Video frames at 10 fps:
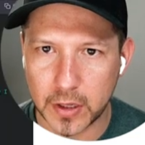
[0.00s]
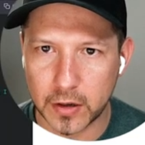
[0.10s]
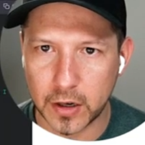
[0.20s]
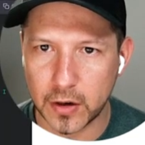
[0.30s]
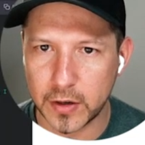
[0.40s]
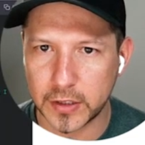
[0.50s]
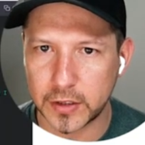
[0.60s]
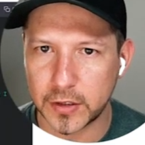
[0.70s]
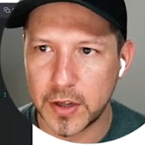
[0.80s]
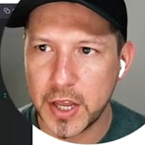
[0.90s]
I'm going to go
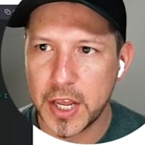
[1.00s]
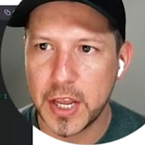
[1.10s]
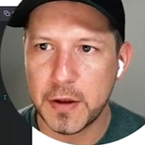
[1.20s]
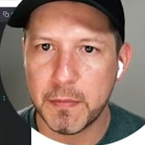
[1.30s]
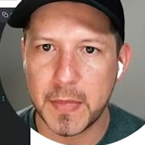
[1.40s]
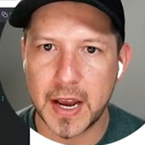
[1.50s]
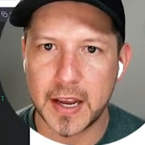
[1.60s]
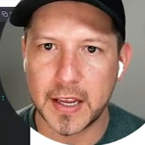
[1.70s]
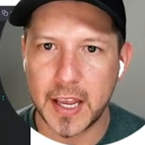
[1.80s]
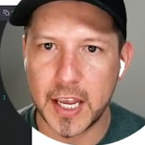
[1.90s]
into
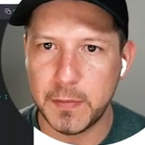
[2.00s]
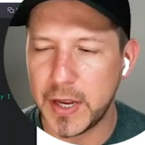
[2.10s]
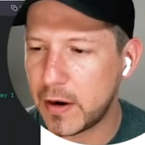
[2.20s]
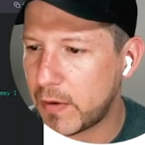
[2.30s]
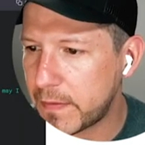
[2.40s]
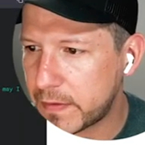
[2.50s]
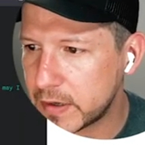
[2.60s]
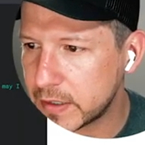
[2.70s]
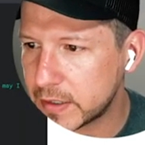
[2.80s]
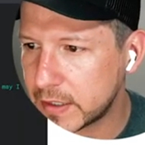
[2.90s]
my API
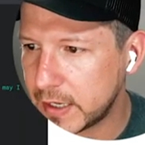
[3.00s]
reference,